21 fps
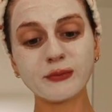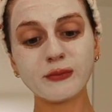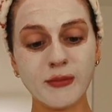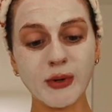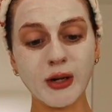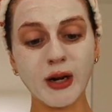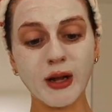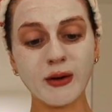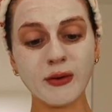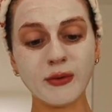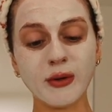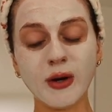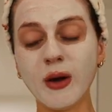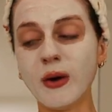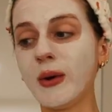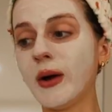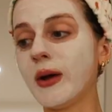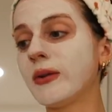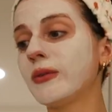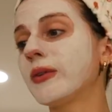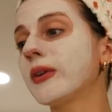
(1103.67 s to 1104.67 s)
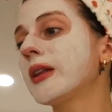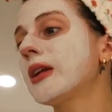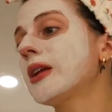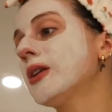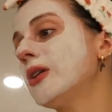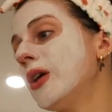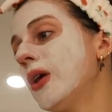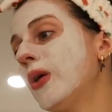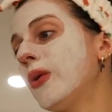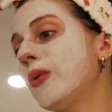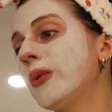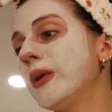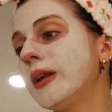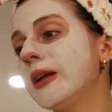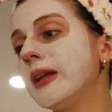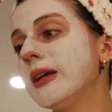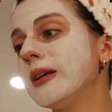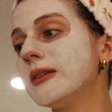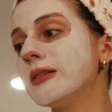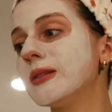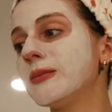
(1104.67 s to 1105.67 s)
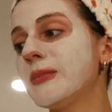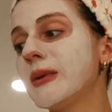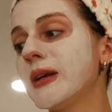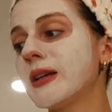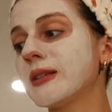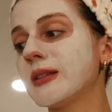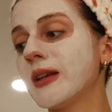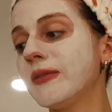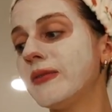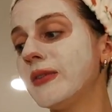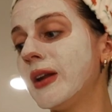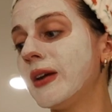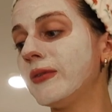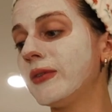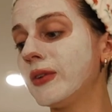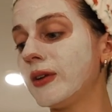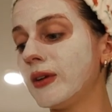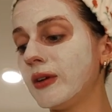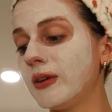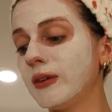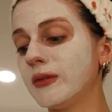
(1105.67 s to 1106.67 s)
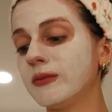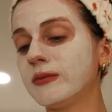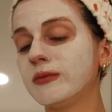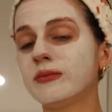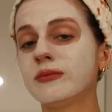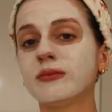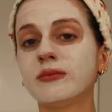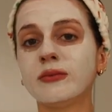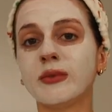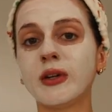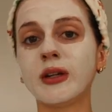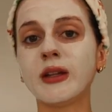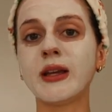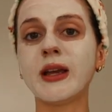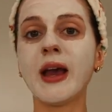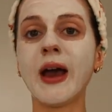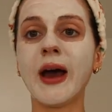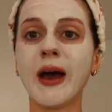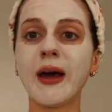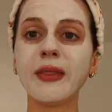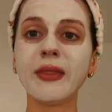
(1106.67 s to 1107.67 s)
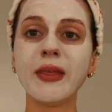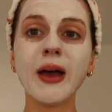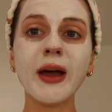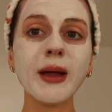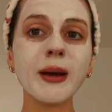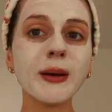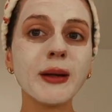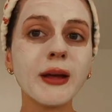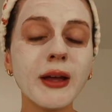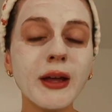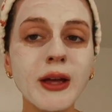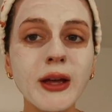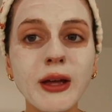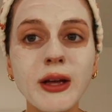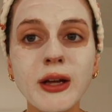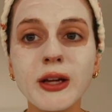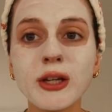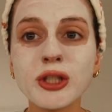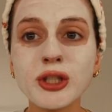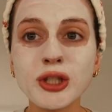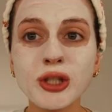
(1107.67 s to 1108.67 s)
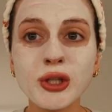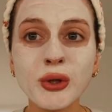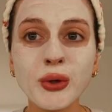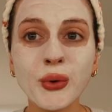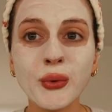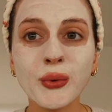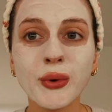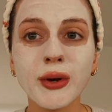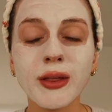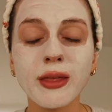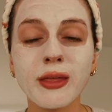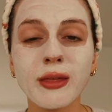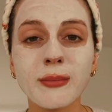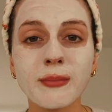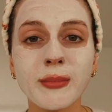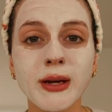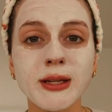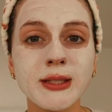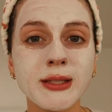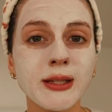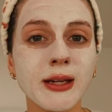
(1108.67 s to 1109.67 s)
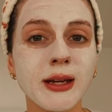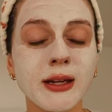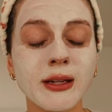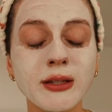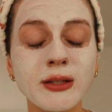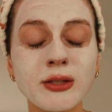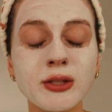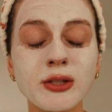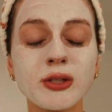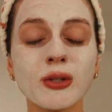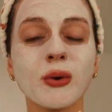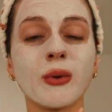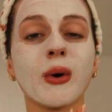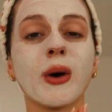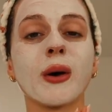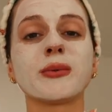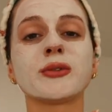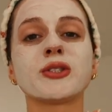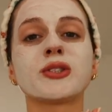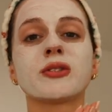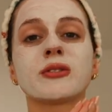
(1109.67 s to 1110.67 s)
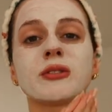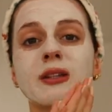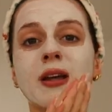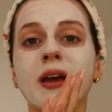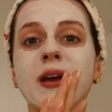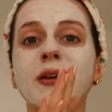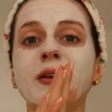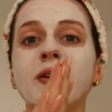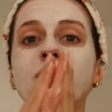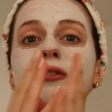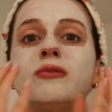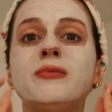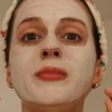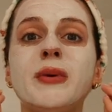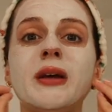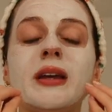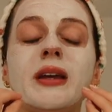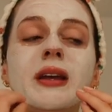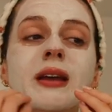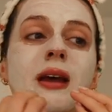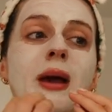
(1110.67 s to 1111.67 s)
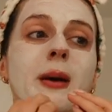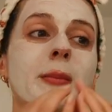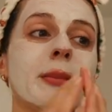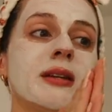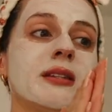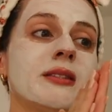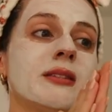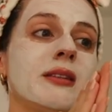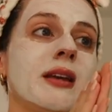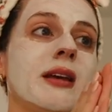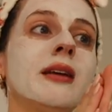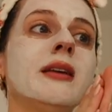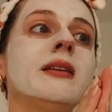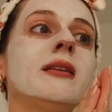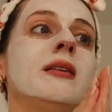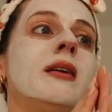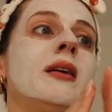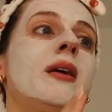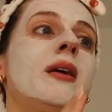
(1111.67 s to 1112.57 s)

but I don't know. I don't really know what it is because I've never really had that issue with my skin. So I was just kind of picking at my skin